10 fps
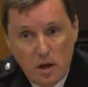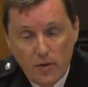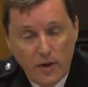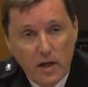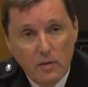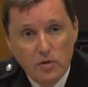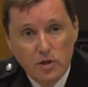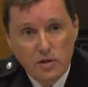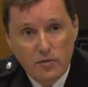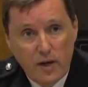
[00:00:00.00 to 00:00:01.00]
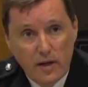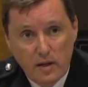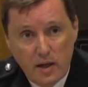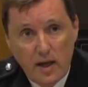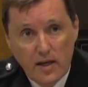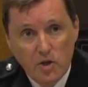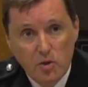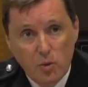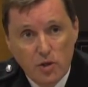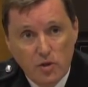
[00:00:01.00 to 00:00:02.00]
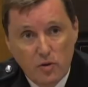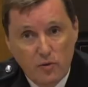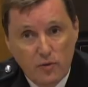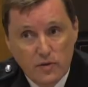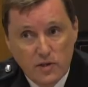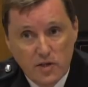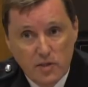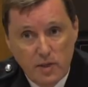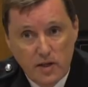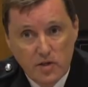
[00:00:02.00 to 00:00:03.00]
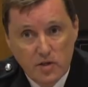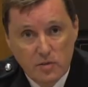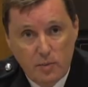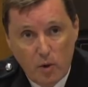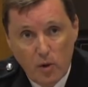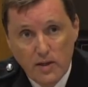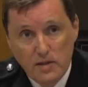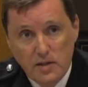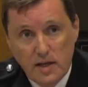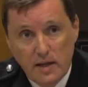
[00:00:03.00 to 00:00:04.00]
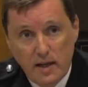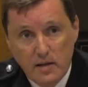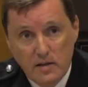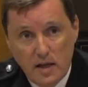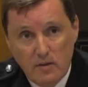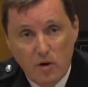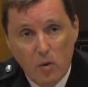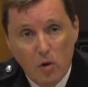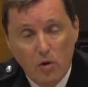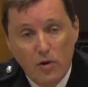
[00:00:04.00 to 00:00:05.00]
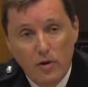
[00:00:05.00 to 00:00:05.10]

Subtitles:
I think it was just the fact that they had a shortage of station managers applying to take that role on.